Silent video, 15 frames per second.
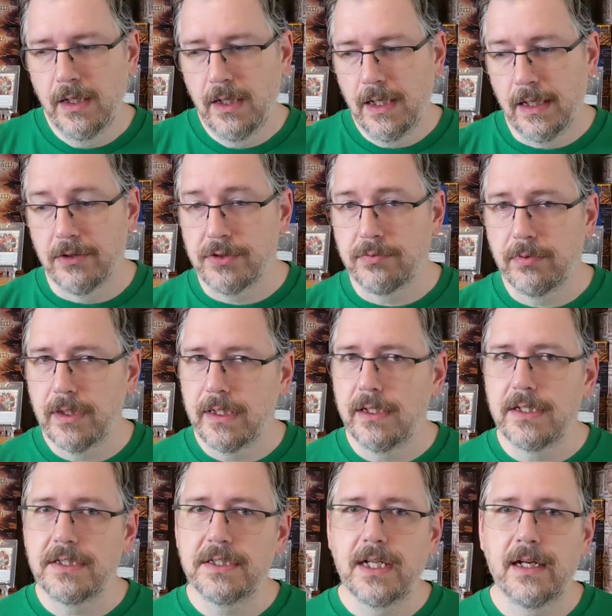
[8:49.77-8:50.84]
I was really going
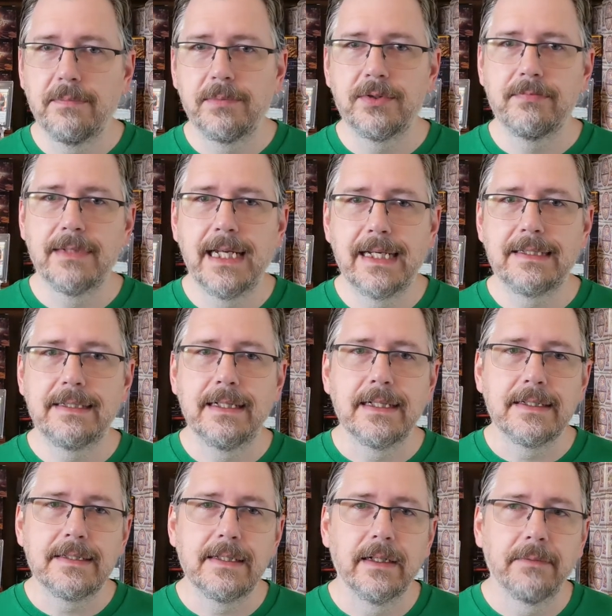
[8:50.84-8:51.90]
to set up some
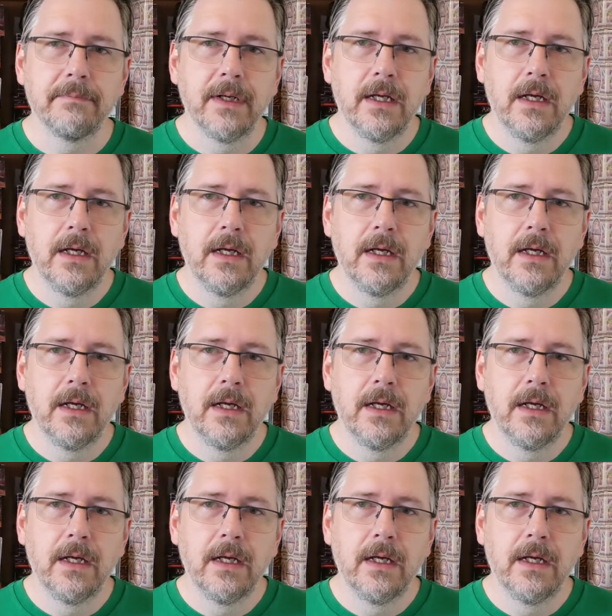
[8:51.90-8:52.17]
nastiness there.